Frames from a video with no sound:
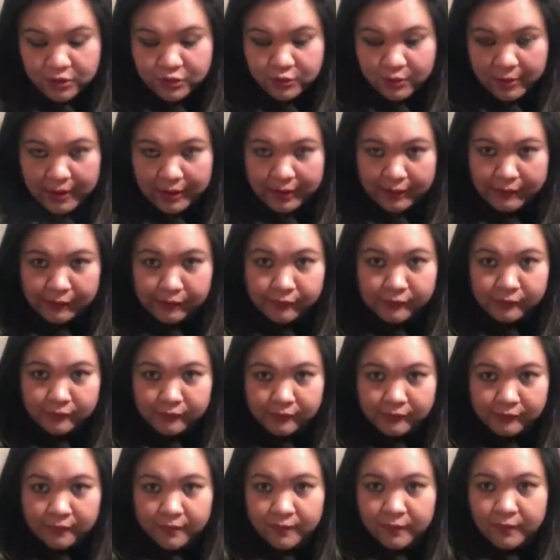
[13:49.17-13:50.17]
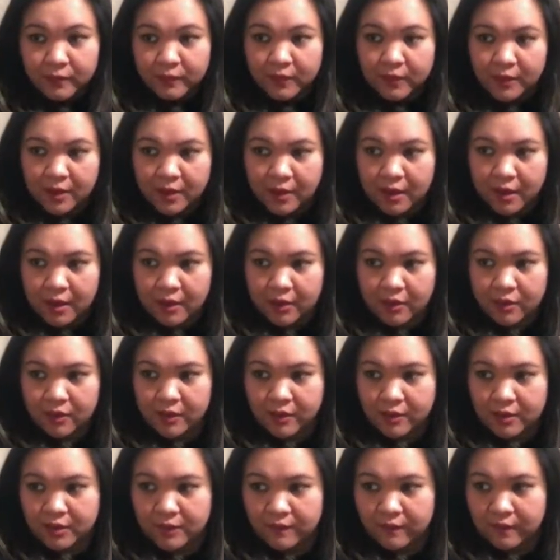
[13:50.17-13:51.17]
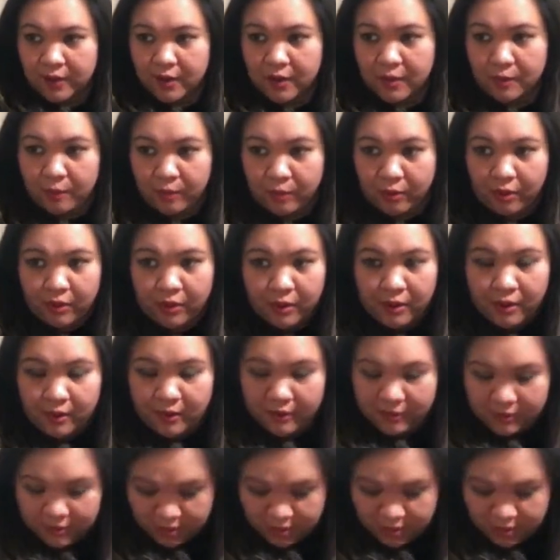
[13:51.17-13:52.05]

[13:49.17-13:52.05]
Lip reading: training. It does fit a book.